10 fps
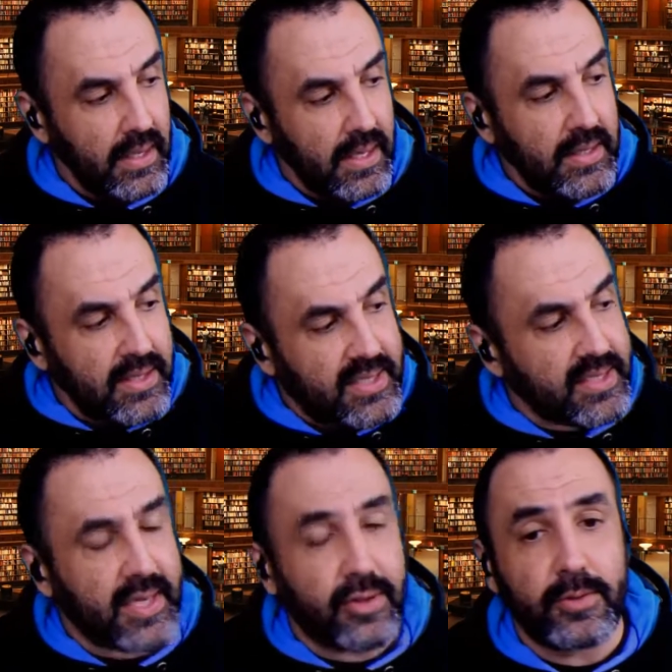this is
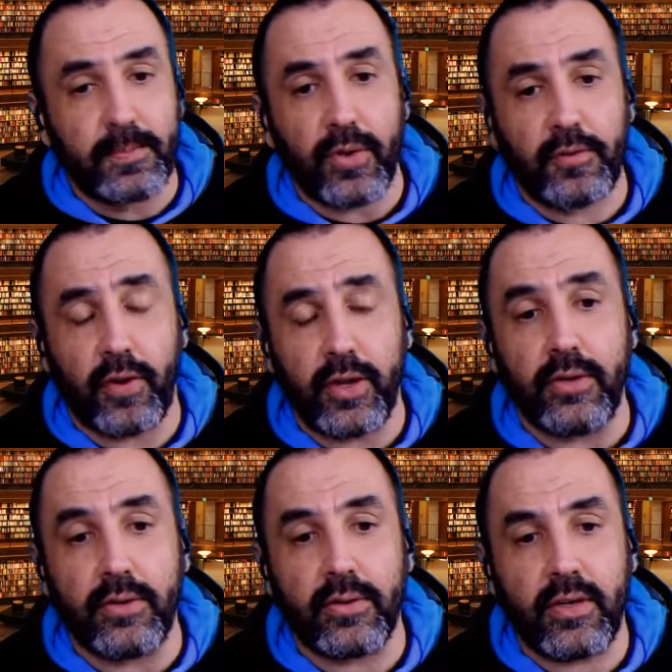a good book for
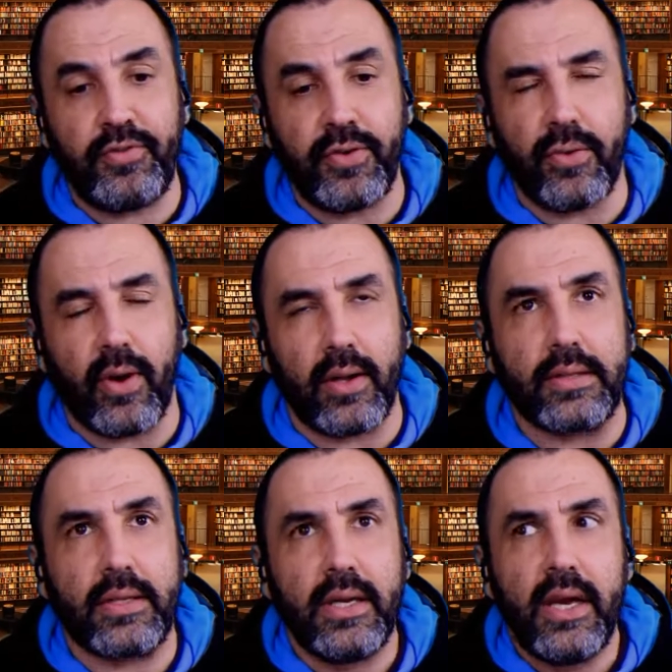you if you
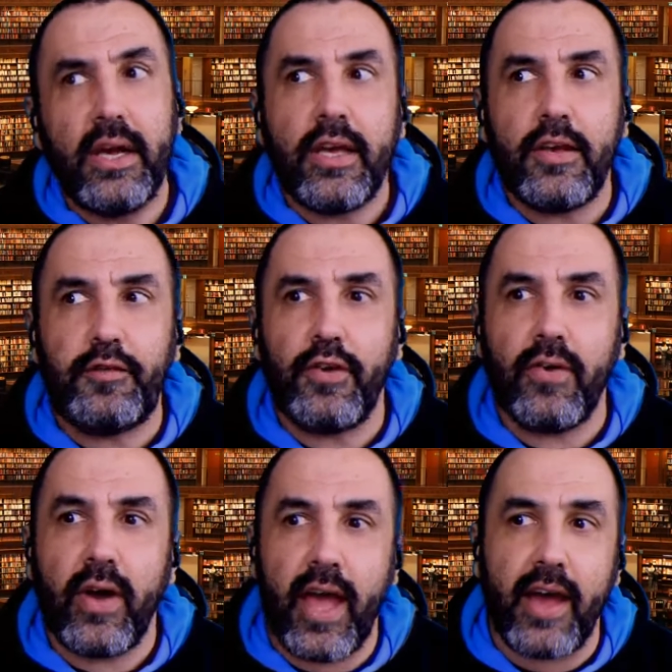want. if you
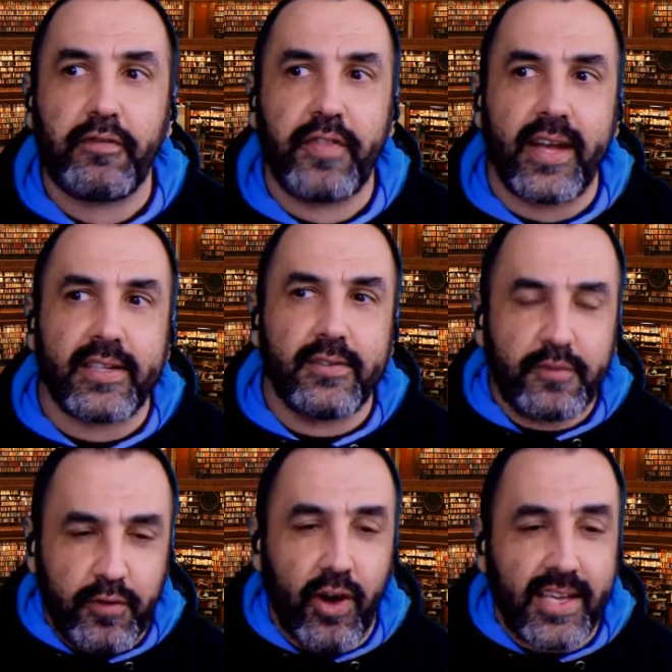have that
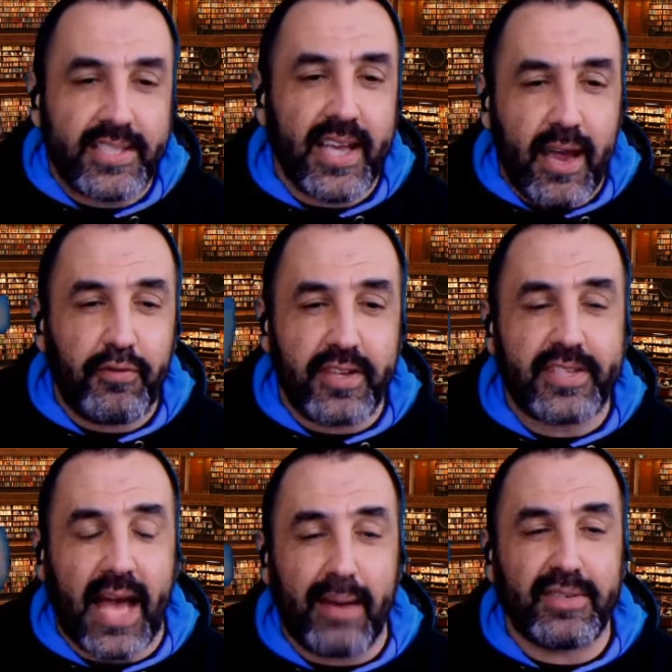voice every
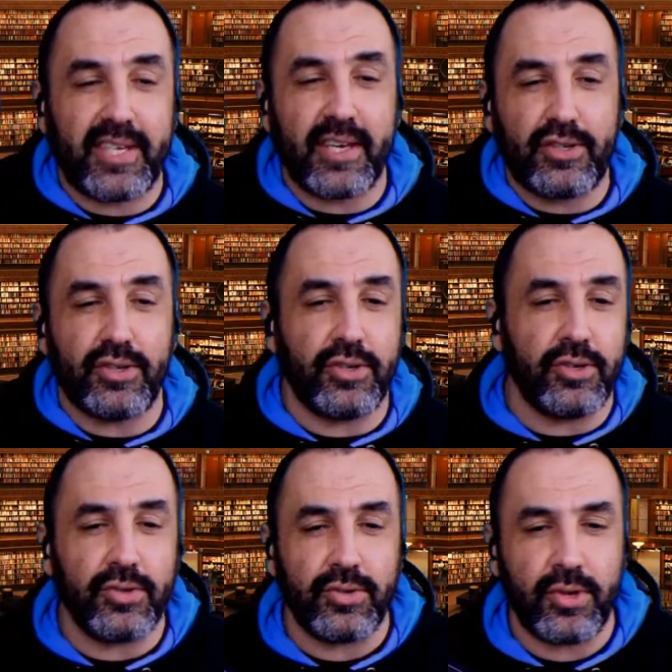time saying to
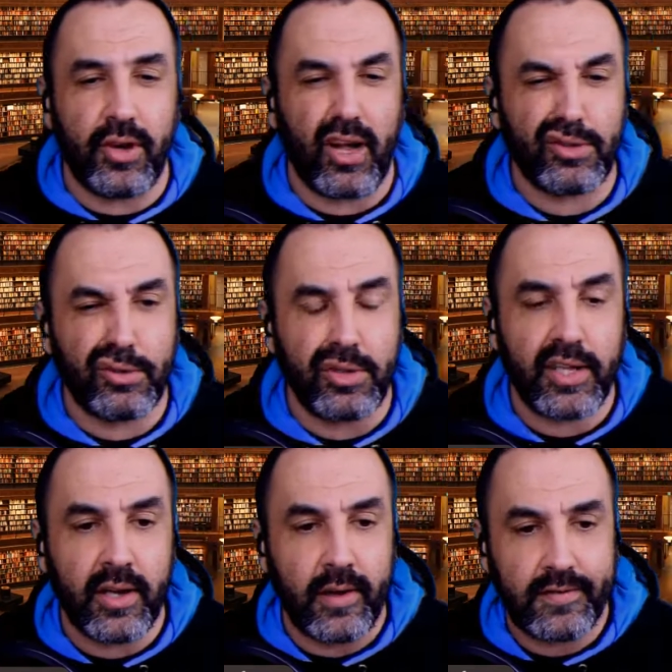you, you're not good
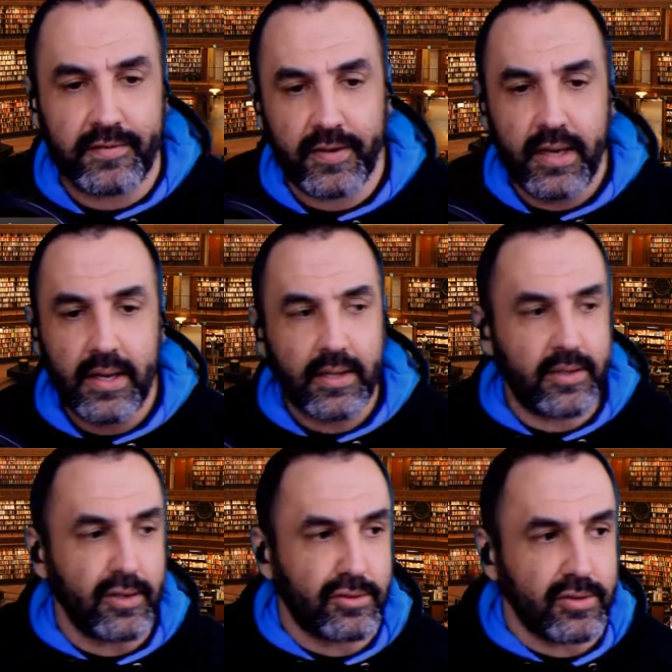enough,
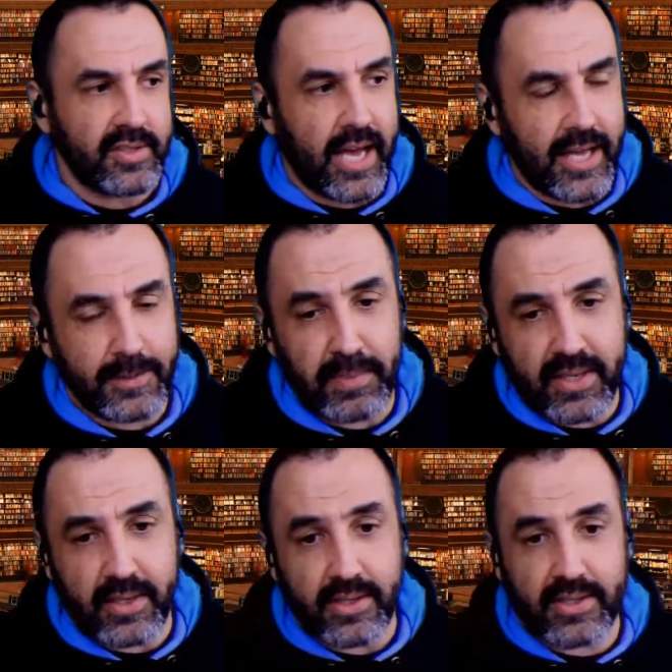don't do that
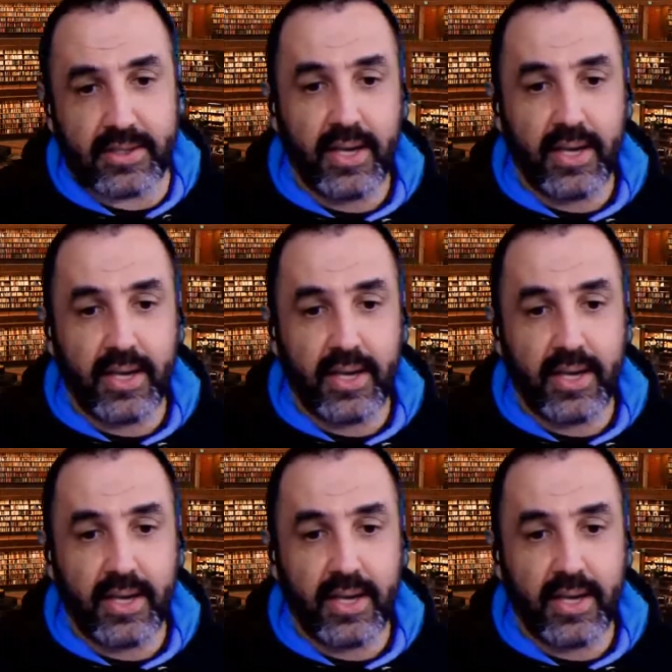because